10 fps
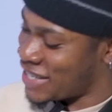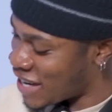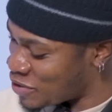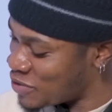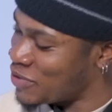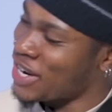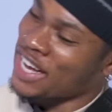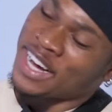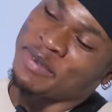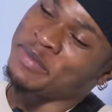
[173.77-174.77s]
I just feel
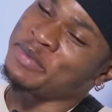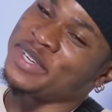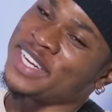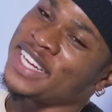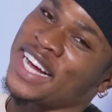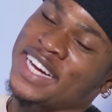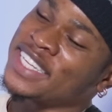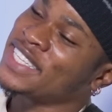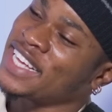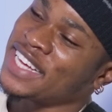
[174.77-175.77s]
like I'm maybe
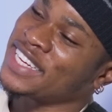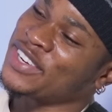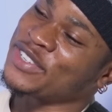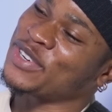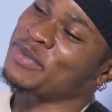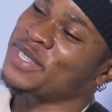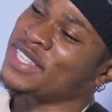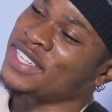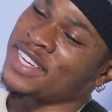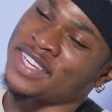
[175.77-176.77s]
reincarnated or
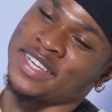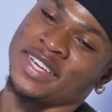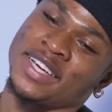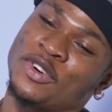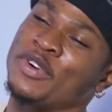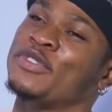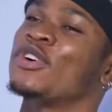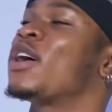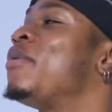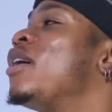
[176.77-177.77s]
something, yeah. Because if you
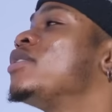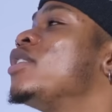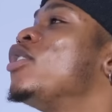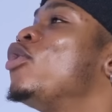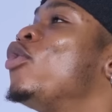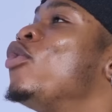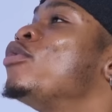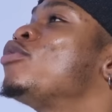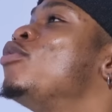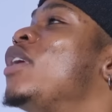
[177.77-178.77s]
talk about
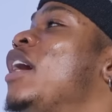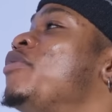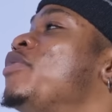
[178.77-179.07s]
old school life, if